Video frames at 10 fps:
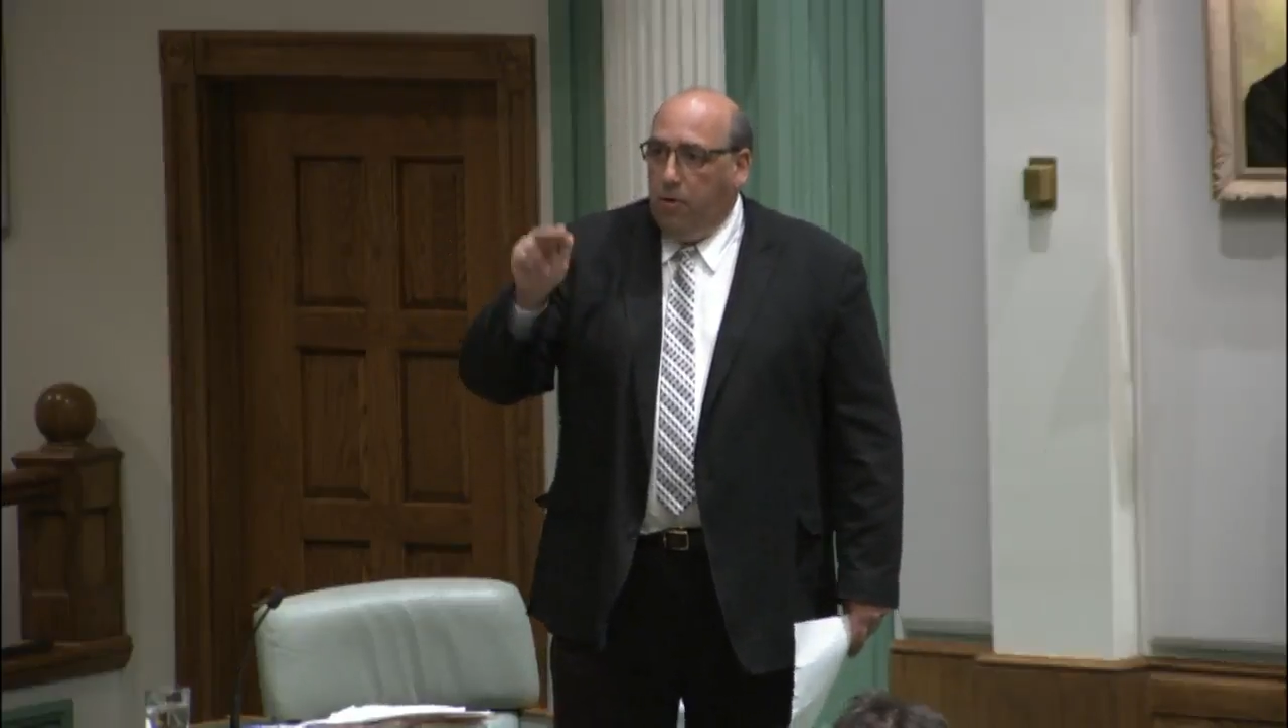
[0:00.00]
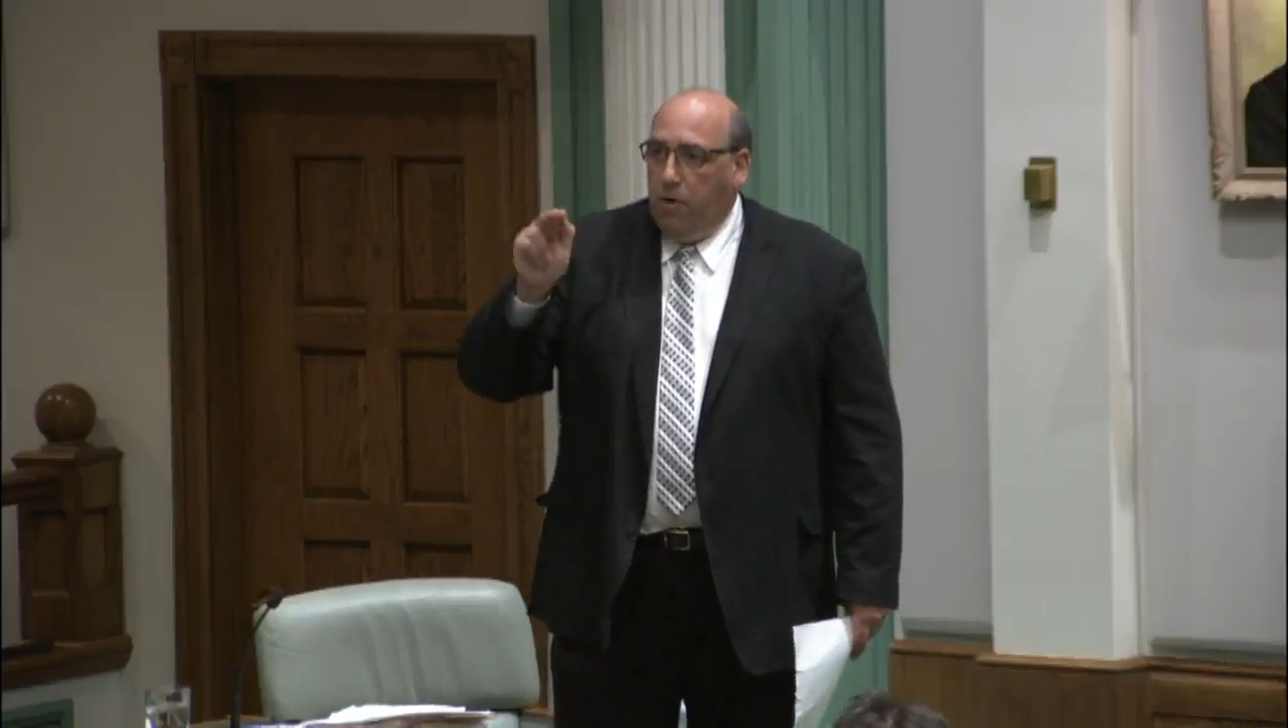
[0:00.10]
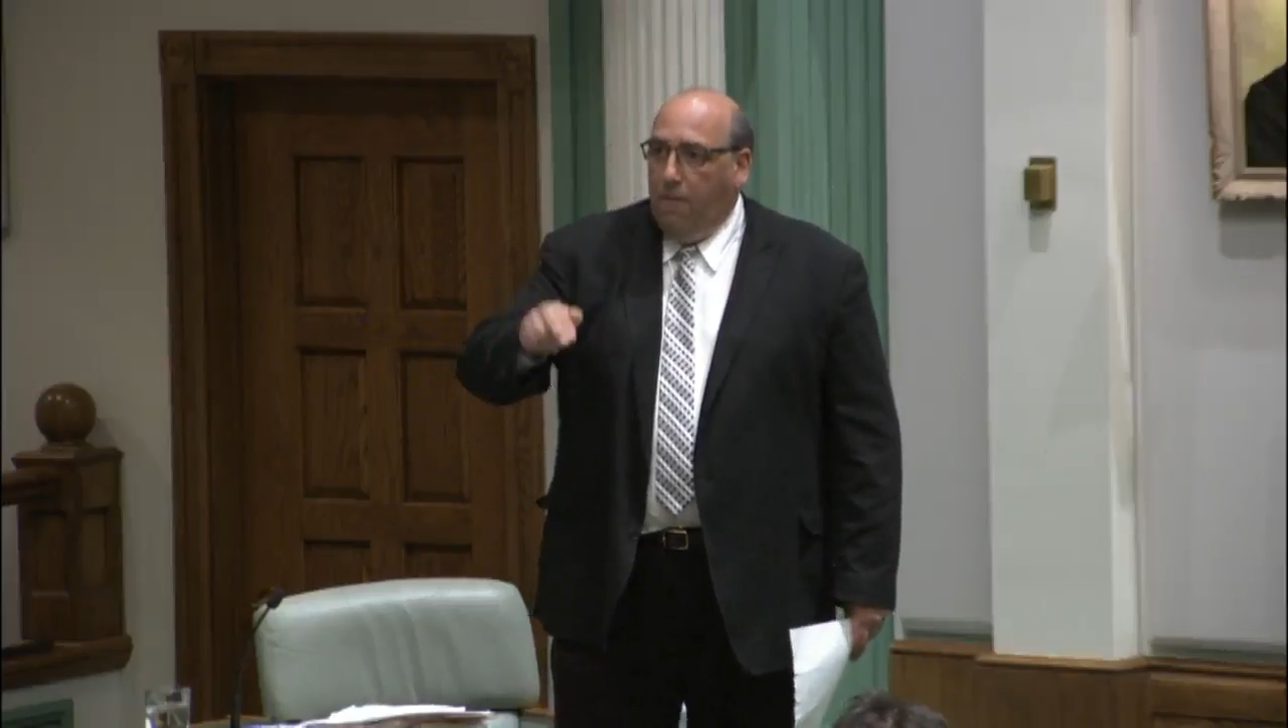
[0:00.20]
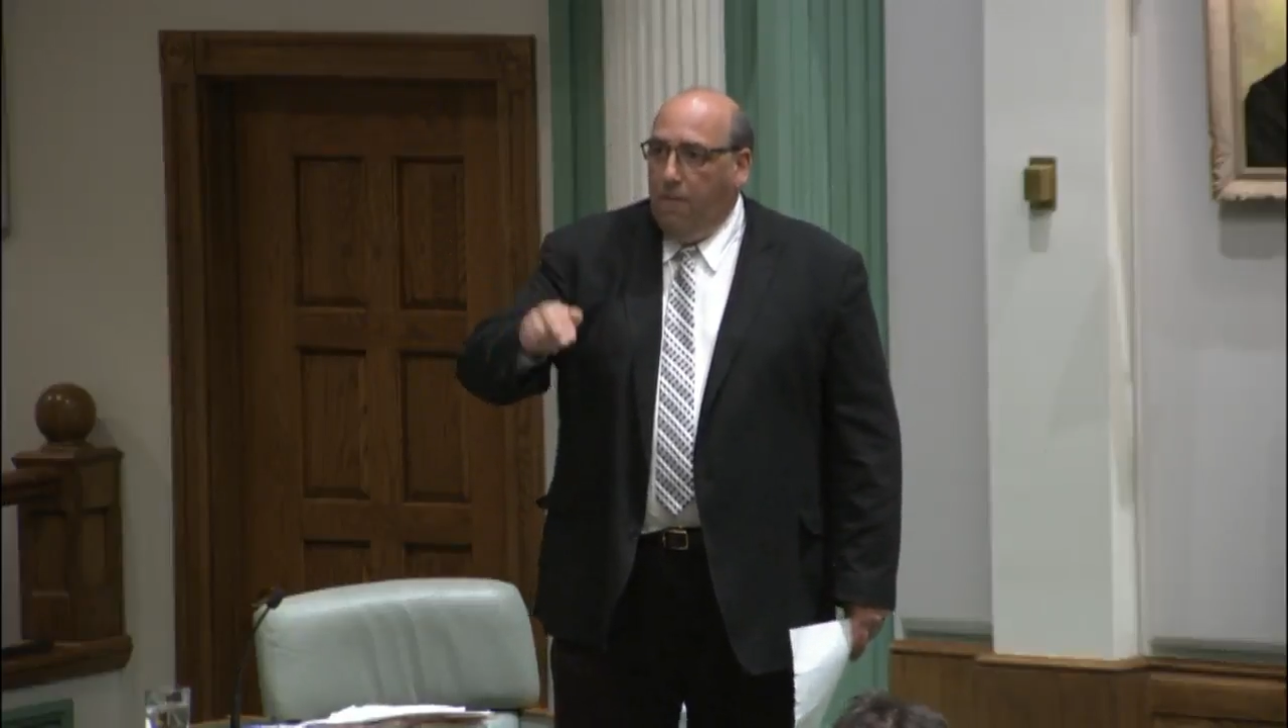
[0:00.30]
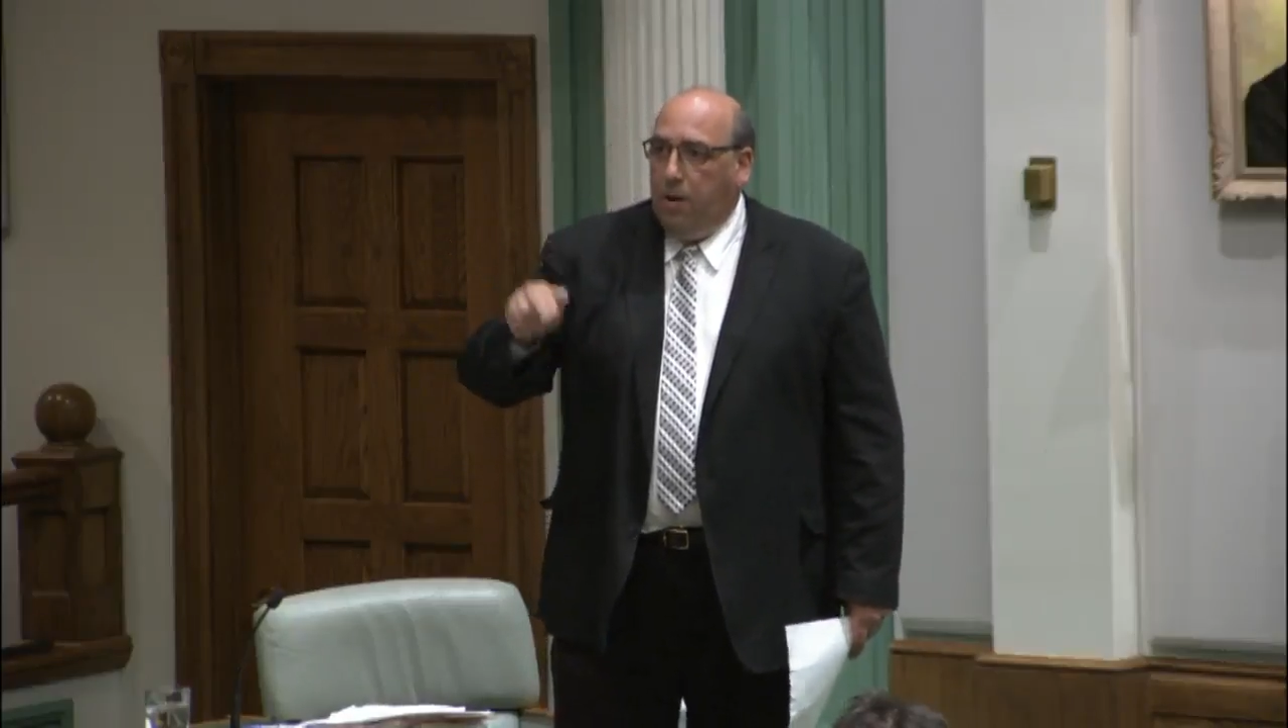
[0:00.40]

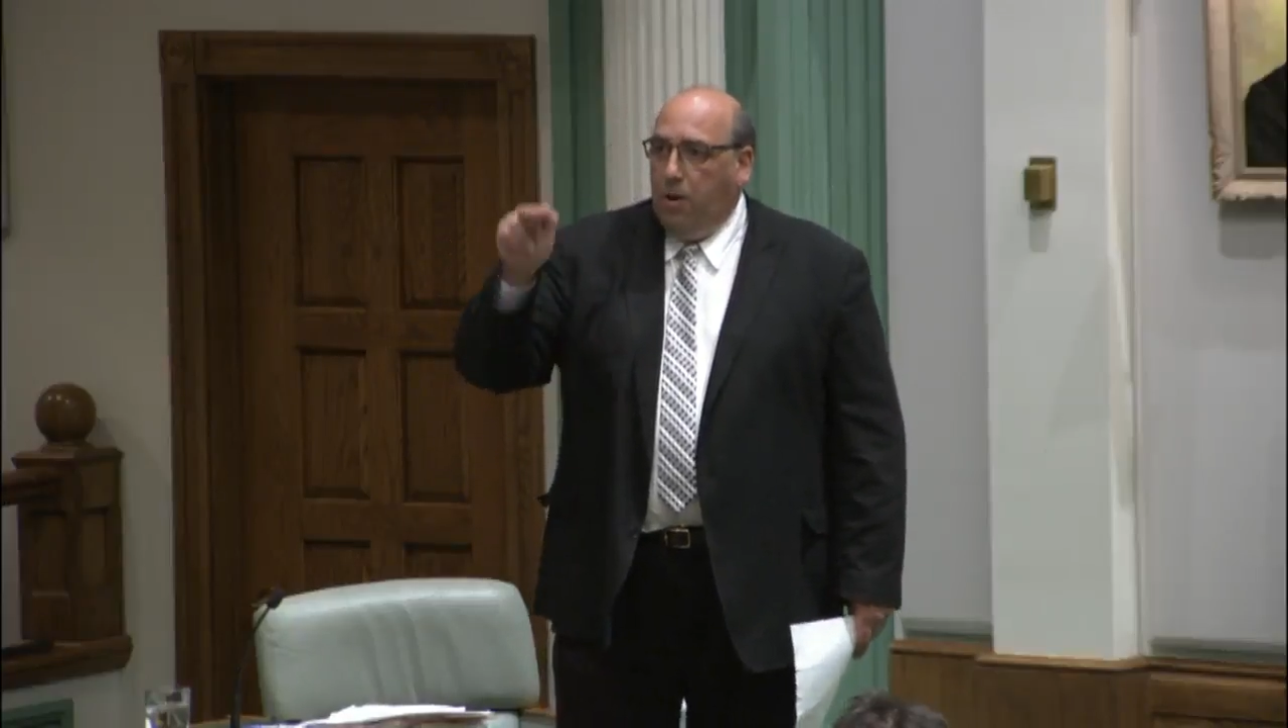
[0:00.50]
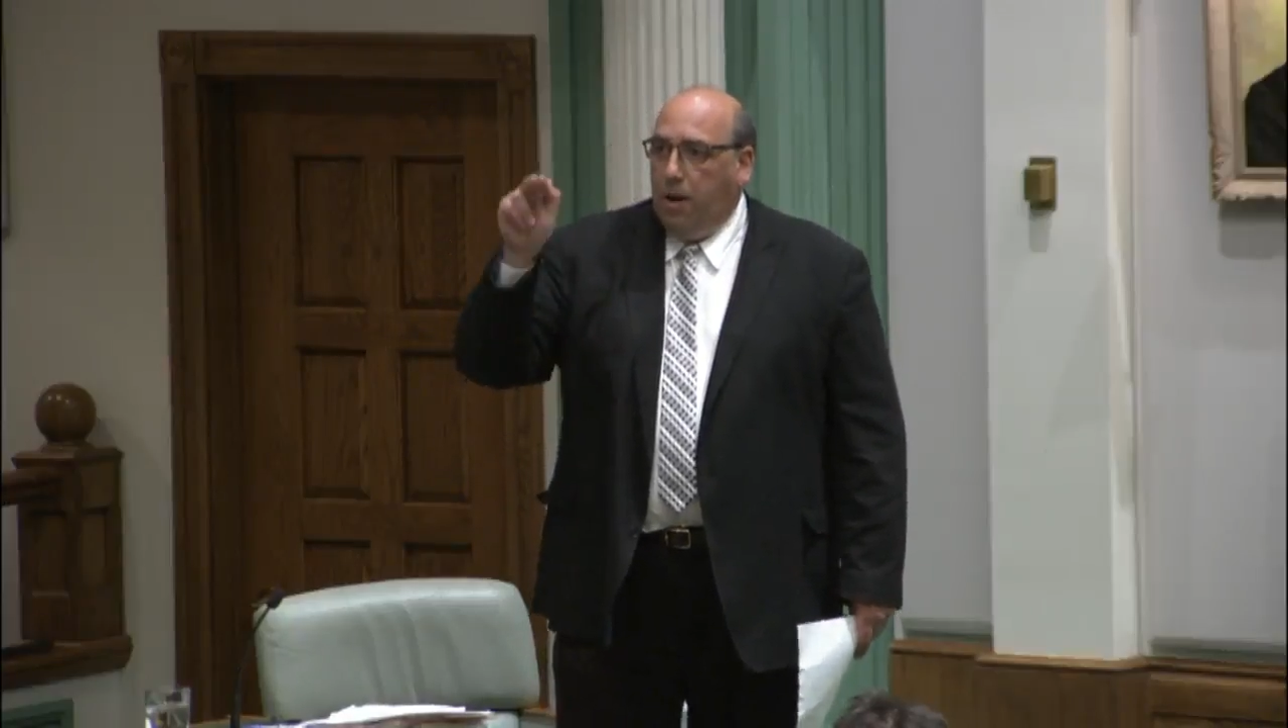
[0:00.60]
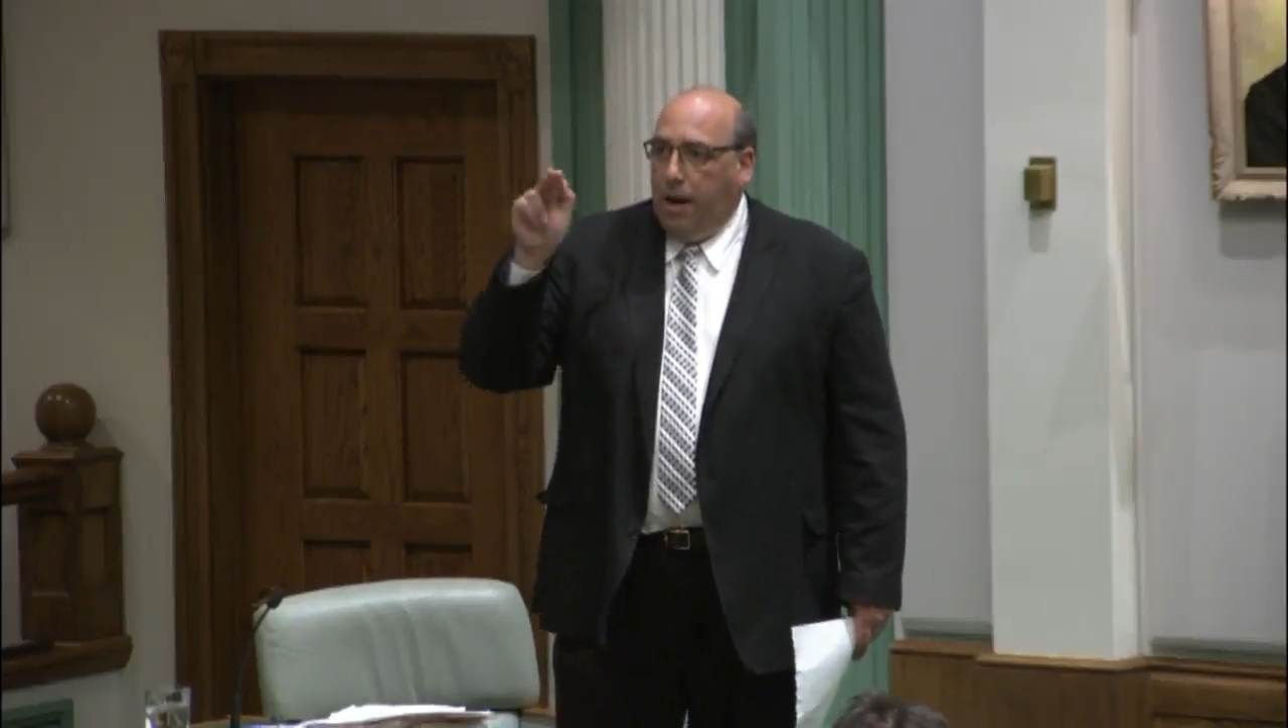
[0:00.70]
government are going to